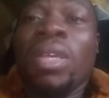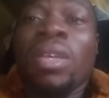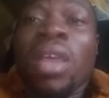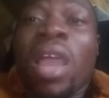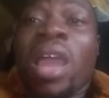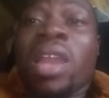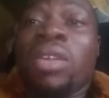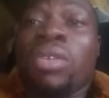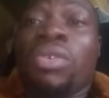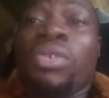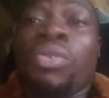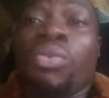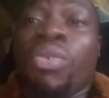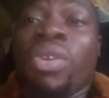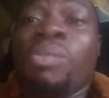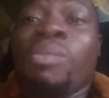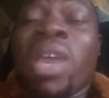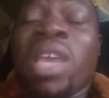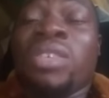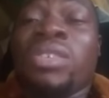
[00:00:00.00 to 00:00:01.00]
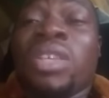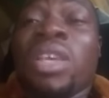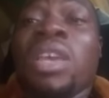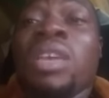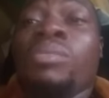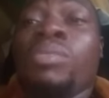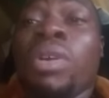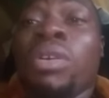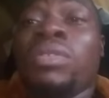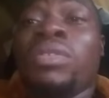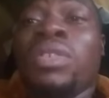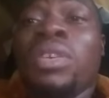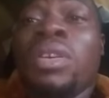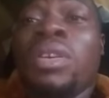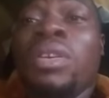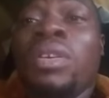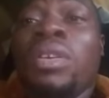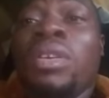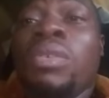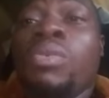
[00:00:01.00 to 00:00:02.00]
I know we may say, but
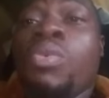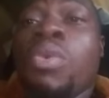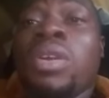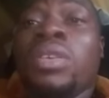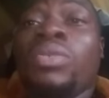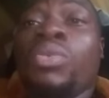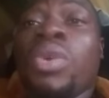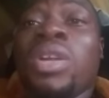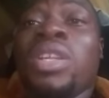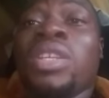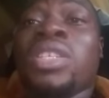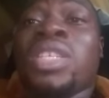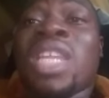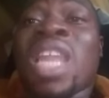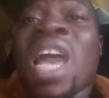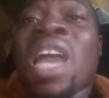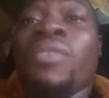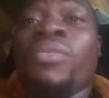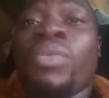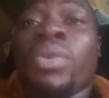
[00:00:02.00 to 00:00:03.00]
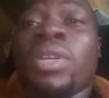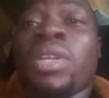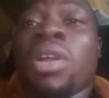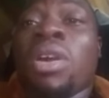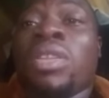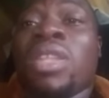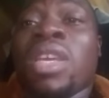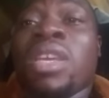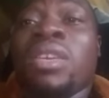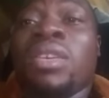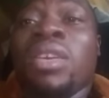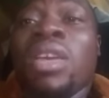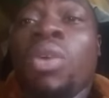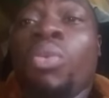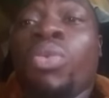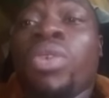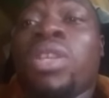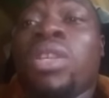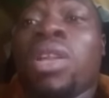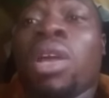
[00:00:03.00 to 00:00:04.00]
what is life with nothing
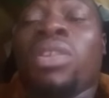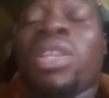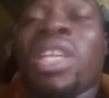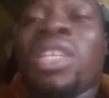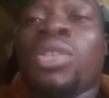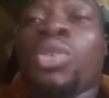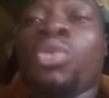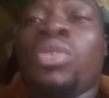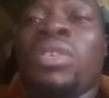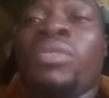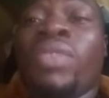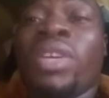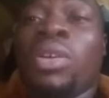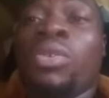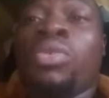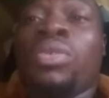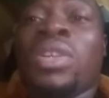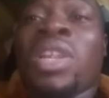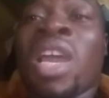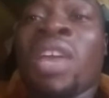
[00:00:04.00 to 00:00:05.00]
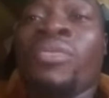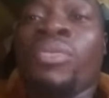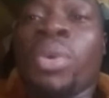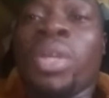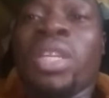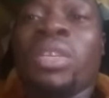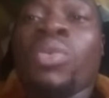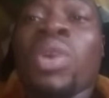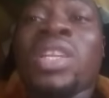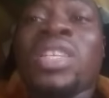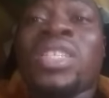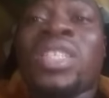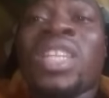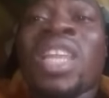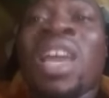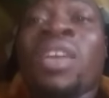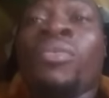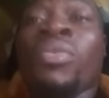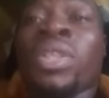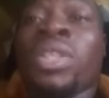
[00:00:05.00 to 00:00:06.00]
to live the good life with? What is
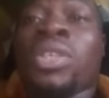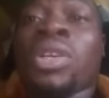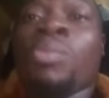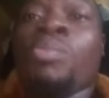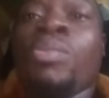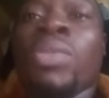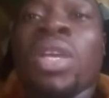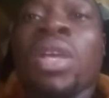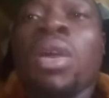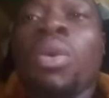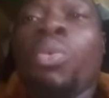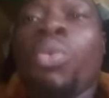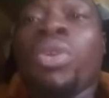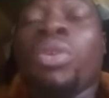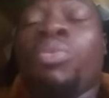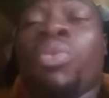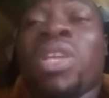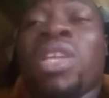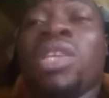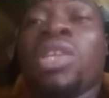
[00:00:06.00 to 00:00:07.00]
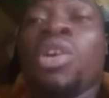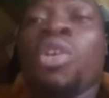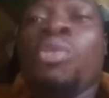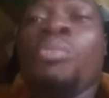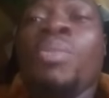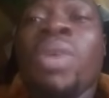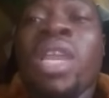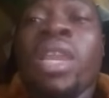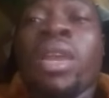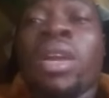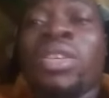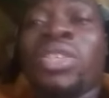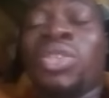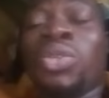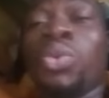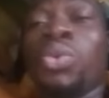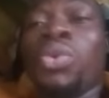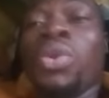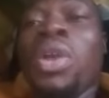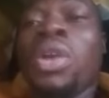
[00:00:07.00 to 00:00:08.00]
life with no millions
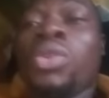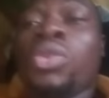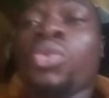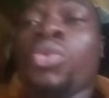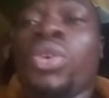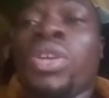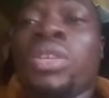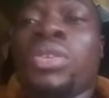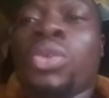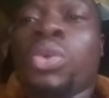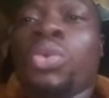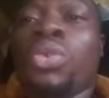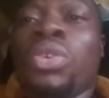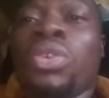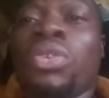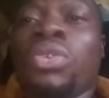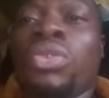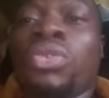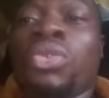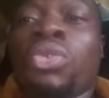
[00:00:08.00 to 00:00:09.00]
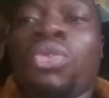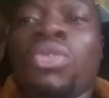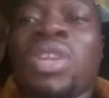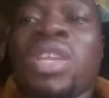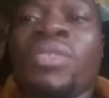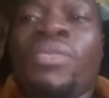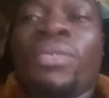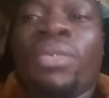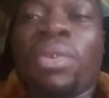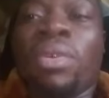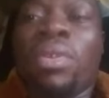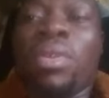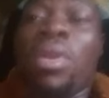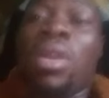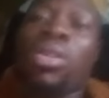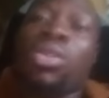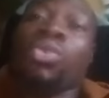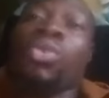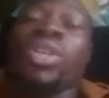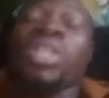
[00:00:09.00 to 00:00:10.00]
to live to
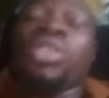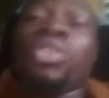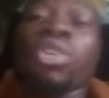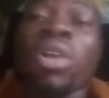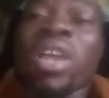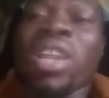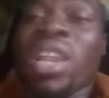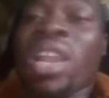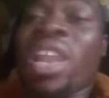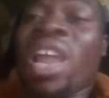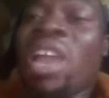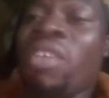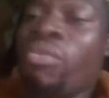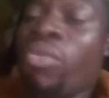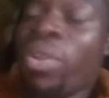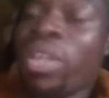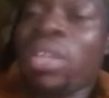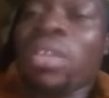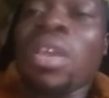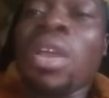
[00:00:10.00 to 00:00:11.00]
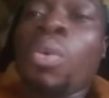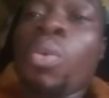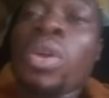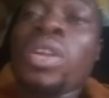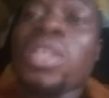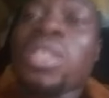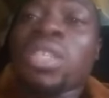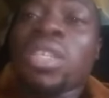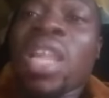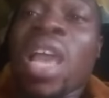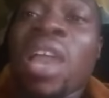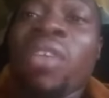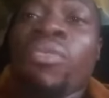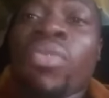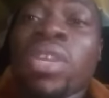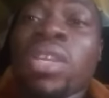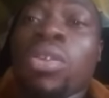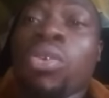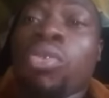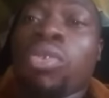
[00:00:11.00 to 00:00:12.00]
enjoy the life with? What is
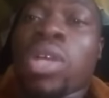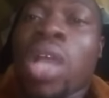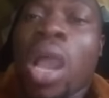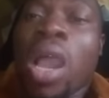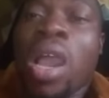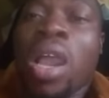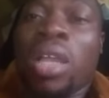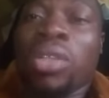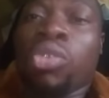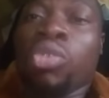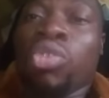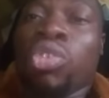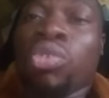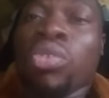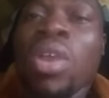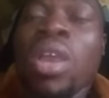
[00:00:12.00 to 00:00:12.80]
life with no car to